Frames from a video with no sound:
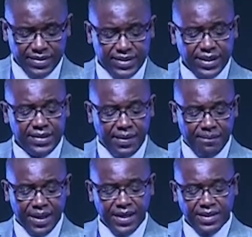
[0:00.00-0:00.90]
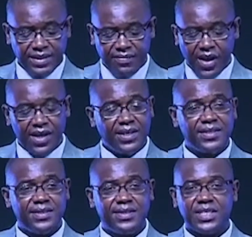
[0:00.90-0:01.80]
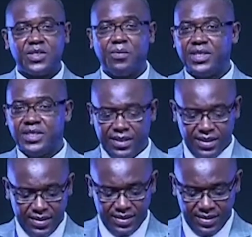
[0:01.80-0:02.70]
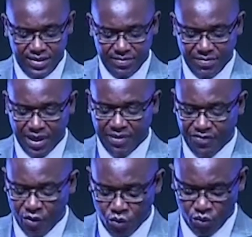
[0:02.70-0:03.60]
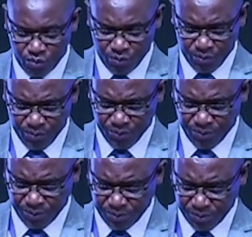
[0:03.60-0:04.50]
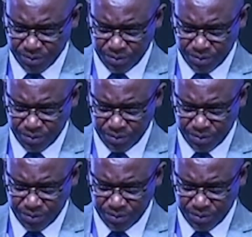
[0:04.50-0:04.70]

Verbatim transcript: gender based violence, just to mention but a few. One